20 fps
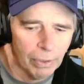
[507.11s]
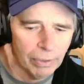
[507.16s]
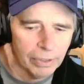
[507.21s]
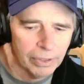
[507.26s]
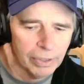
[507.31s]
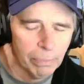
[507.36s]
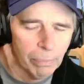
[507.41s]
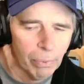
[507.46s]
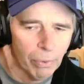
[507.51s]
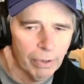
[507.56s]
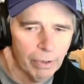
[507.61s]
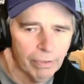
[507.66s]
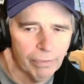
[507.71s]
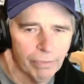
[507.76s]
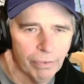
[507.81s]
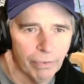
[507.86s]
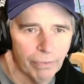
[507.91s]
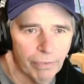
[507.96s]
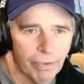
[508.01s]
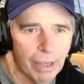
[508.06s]
It's important
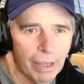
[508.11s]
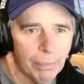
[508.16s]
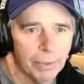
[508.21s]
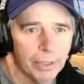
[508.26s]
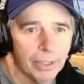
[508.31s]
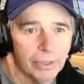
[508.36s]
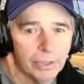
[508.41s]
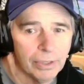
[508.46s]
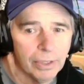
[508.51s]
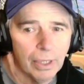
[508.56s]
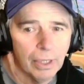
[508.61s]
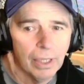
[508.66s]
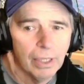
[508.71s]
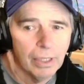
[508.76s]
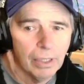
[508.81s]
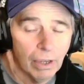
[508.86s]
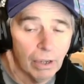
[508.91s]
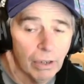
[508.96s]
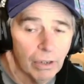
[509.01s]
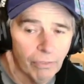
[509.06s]
for families,
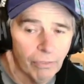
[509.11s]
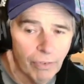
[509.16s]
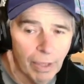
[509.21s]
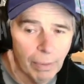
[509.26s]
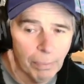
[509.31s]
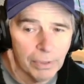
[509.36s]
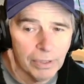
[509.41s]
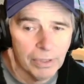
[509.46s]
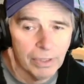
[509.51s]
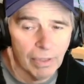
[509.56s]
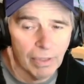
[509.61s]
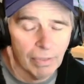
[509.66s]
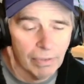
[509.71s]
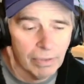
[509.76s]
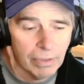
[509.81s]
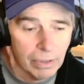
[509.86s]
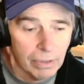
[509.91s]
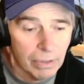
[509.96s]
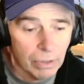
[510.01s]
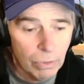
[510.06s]
younger families,
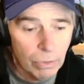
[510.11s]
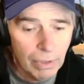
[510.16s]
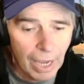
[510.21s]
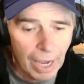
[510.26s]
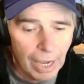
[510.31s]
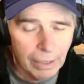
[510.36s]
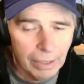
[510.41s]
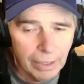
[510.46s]
to do that.